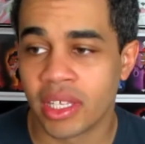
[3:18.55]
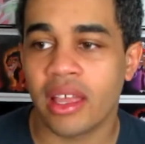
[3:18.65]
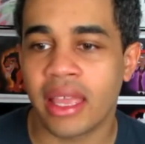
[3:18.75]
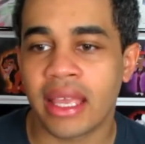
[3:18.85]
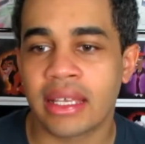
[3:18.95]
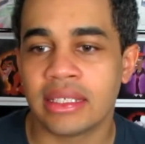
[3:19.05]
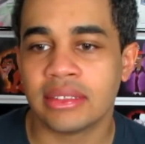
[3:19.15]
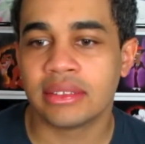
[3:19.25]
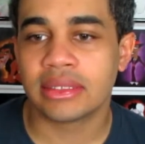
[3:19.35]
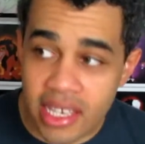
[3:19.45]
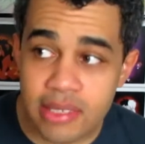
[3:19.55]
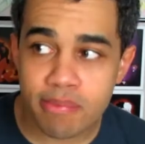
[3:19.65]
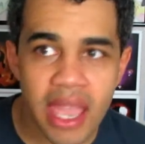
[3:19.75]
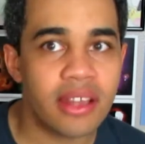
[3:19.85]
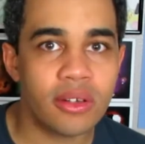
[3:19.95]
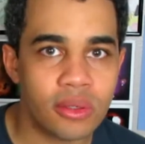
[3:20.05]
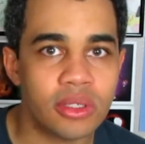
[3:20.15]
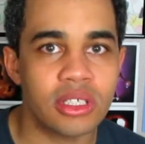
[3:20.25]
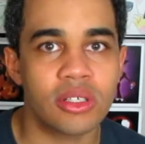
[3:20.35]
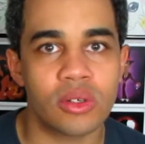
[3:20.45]
And I guess
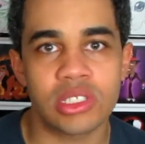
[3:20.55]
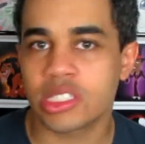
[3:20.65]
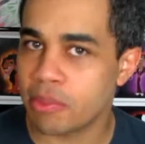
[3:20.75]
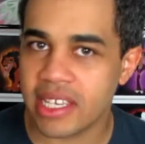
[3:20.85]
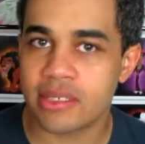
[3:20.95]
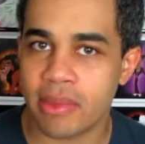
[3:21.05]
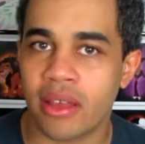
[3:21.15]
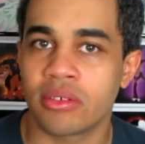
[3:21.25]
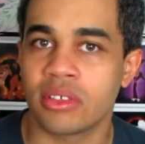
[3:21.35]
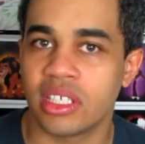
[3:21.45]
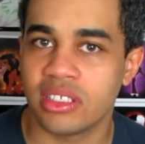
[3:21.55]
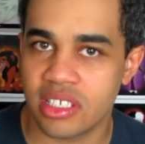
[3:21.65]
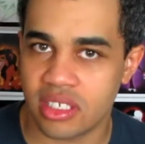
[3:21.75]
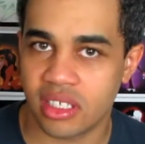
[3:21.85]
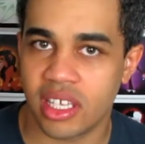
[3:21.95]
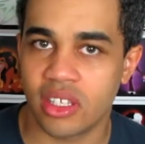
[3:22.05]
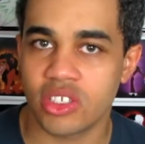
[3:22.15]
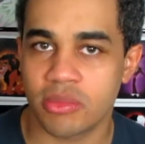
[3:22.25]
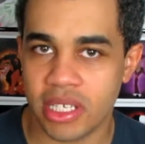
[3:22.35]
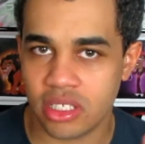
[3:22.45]
Matterhorn or Space Mountain in Disneyland.
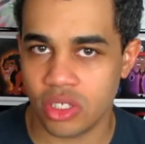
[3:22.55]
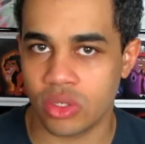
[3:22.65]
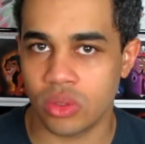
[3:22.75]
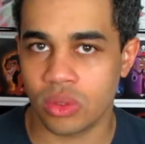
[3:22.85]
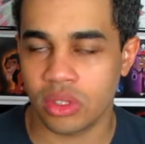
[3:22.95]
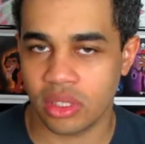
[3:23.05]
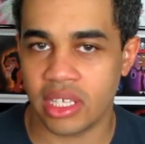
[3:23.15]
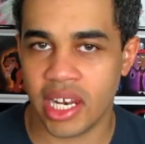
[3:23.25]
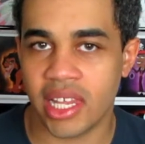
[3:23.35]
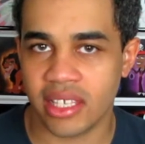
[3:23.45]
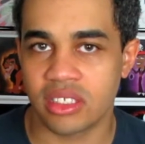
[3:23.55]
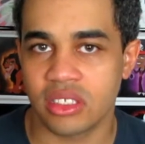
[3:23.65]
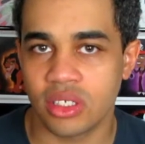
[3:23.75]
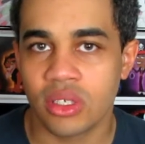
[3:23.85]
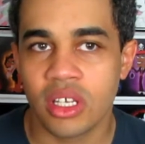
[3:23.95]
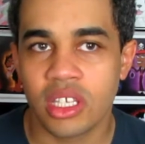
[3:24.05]
Those are my two that I like to do.